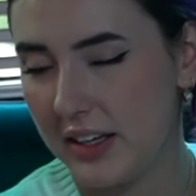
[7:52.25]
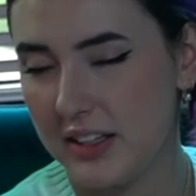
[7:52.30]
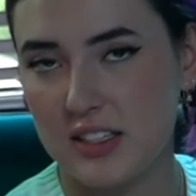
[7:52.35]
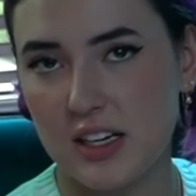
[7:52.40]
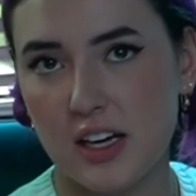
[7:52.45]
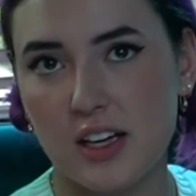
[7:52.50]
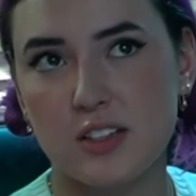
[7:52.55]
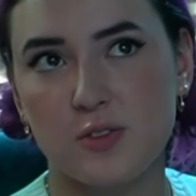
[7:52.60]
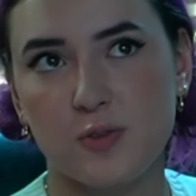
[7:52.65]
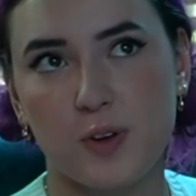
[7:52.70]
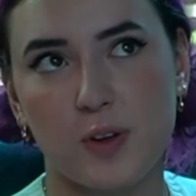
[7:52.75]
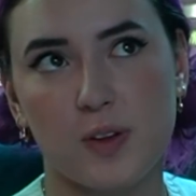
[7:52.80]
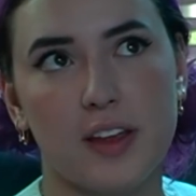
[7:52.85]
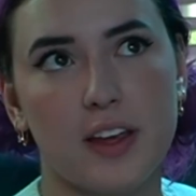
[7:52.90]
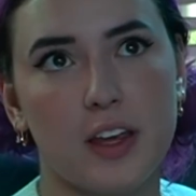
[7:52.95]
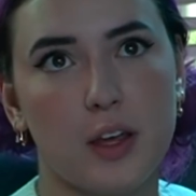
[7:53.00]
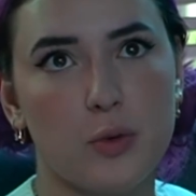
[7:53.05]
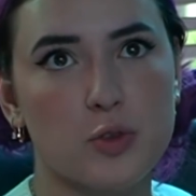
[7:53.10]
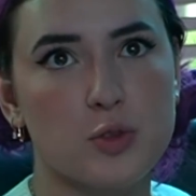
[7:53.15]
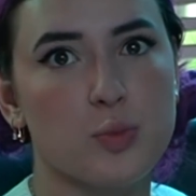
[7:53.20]
does feel
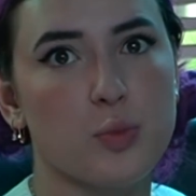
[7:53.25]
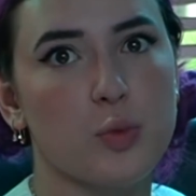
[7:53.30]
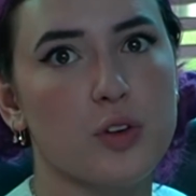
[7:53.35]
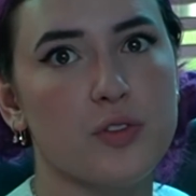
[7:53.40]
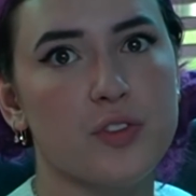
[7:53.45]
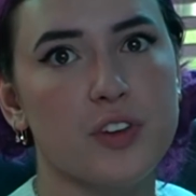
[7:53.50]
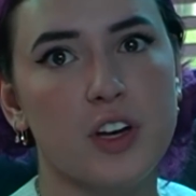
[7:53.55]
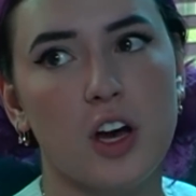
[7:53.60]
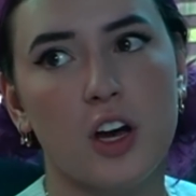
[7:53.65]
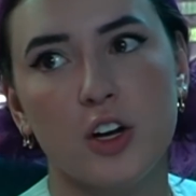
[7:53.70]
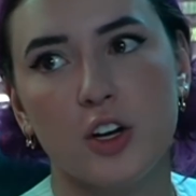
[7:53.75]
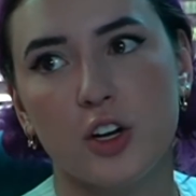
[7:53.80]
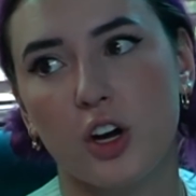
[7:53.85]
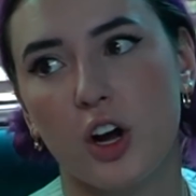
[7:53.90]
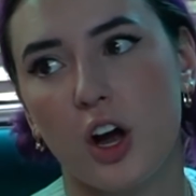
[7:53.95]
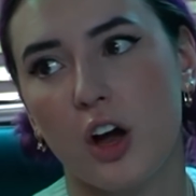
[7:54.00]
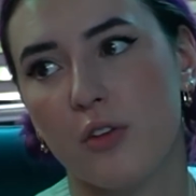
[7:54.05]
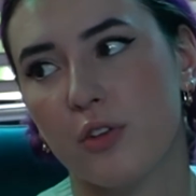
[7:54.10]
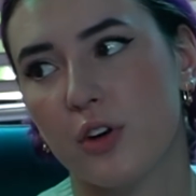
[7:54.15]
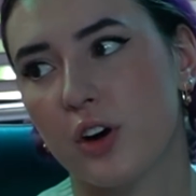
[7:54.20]
like it was more of an
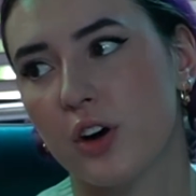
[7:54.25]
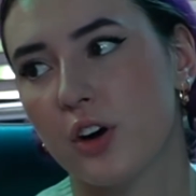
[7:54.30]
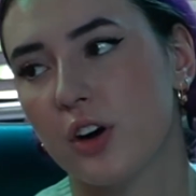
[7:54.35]
undercover